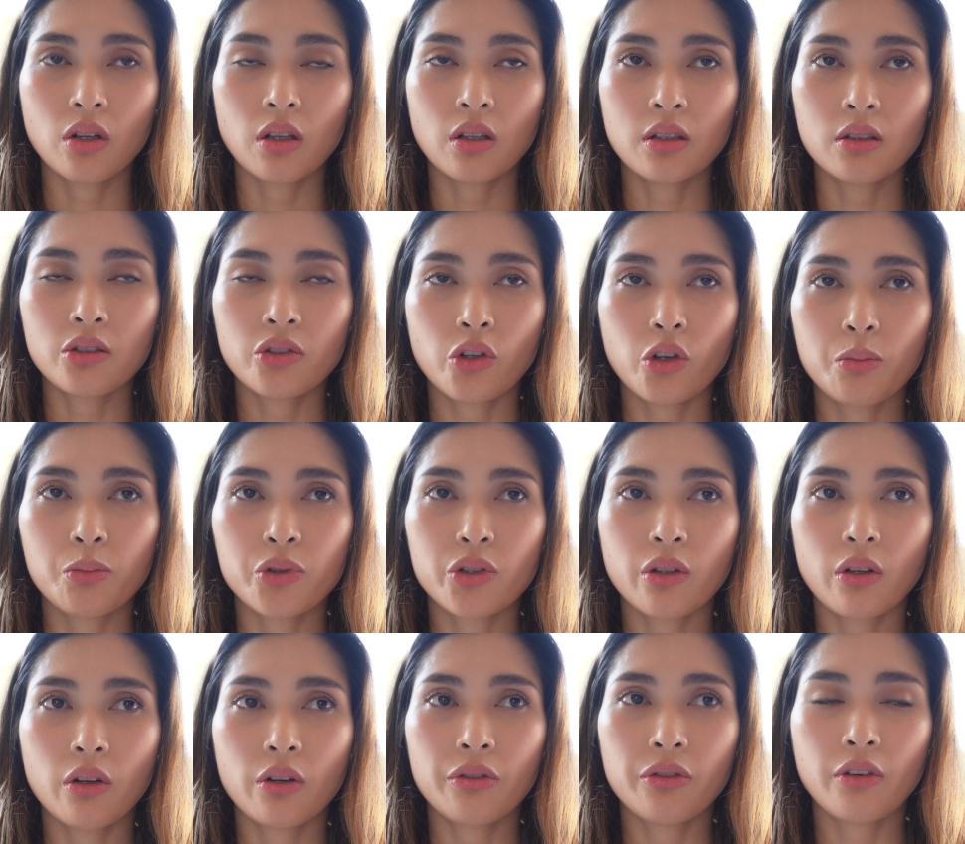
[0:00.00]
in terms
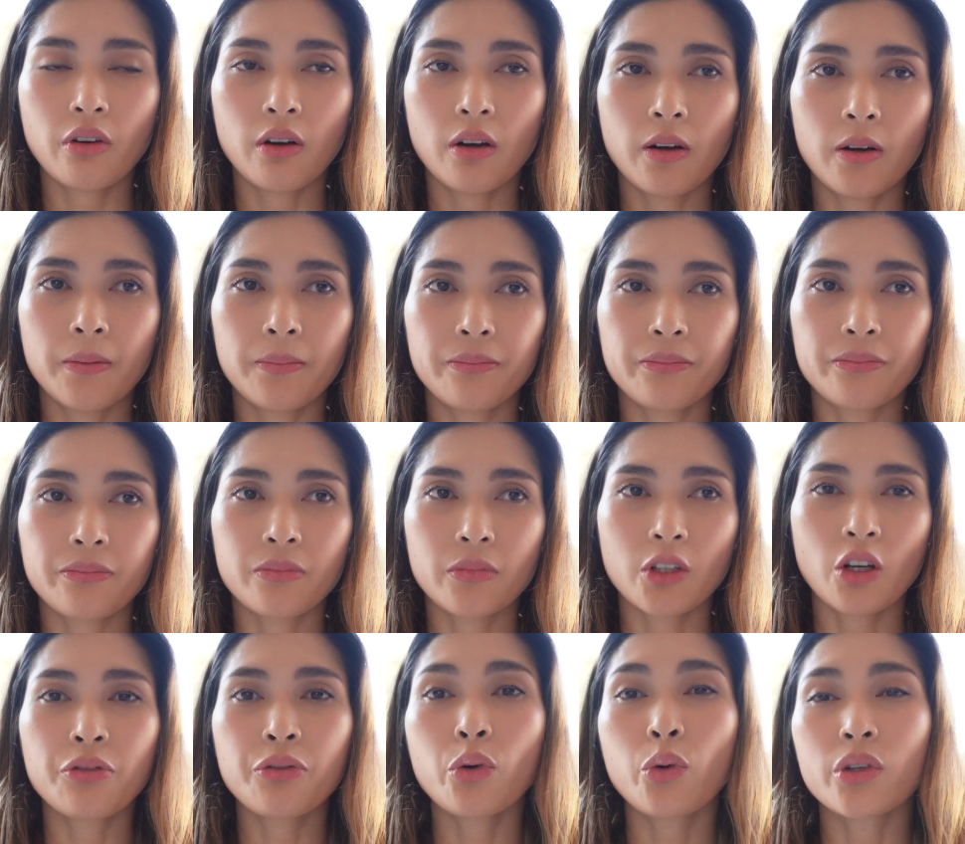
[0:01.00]

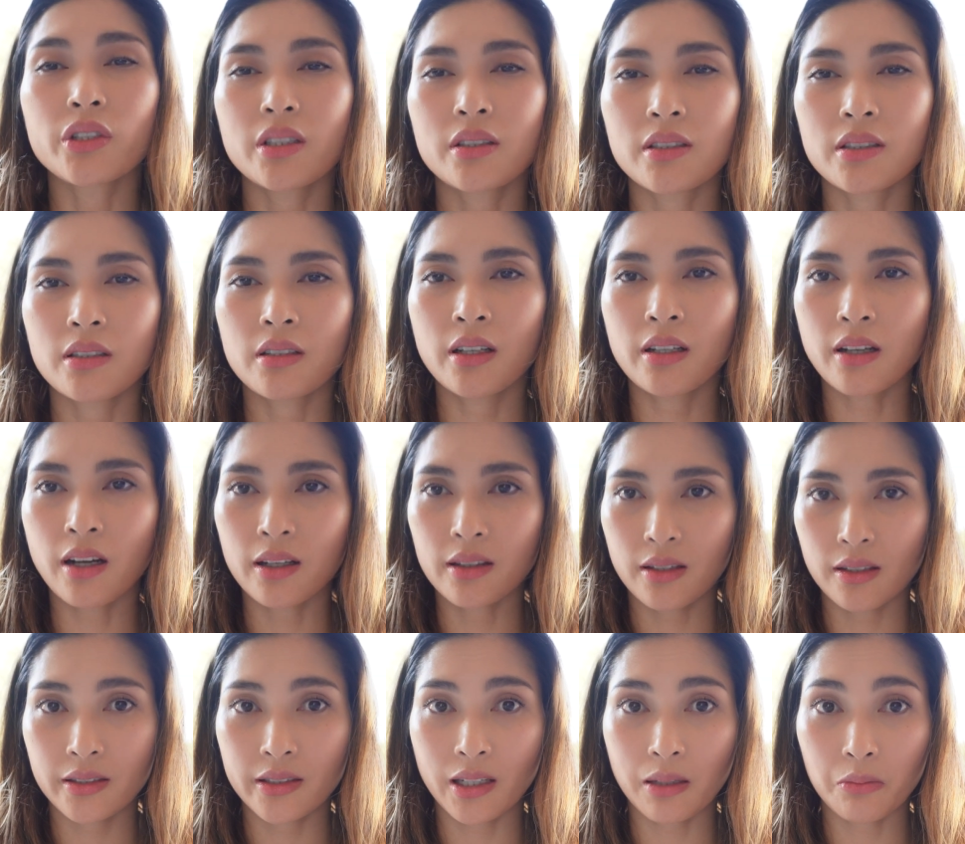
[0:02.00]
of course, it's got
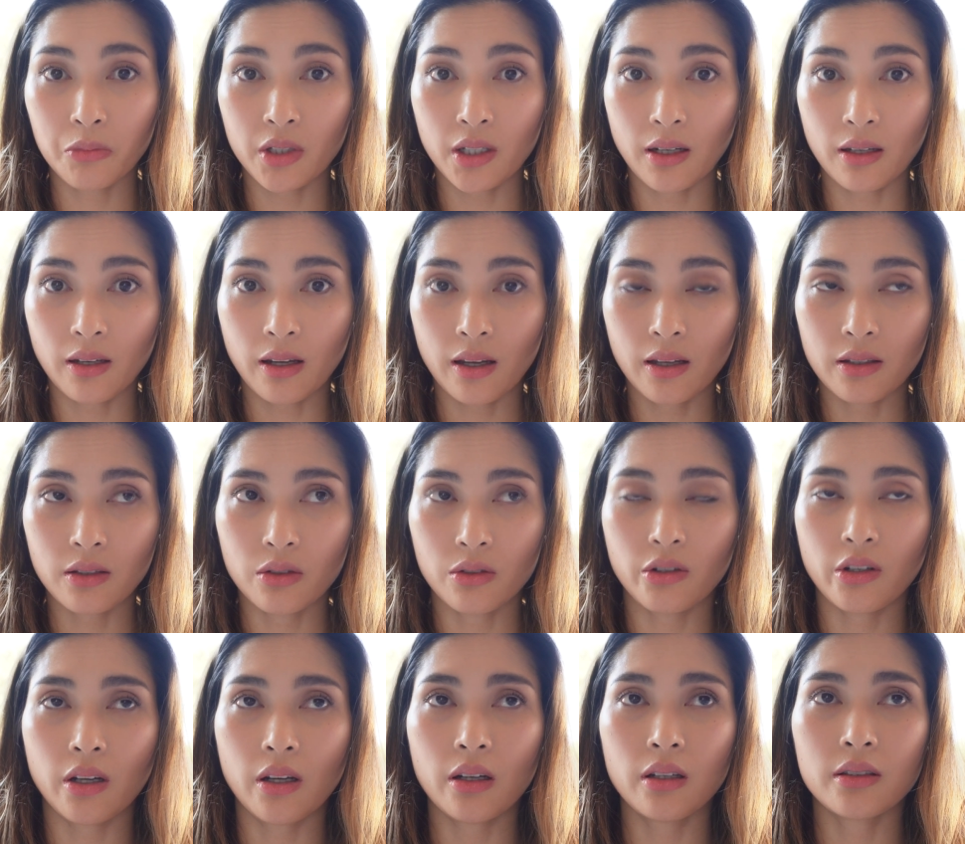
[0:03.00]
the same DNA,
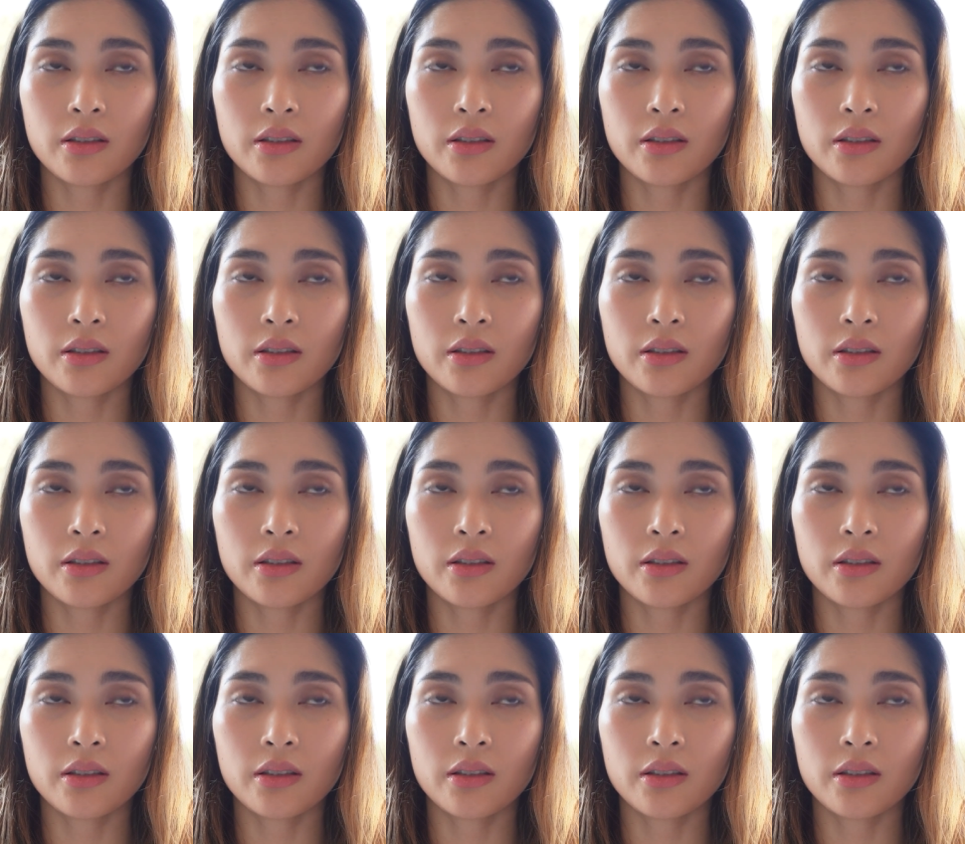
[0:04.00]
okay?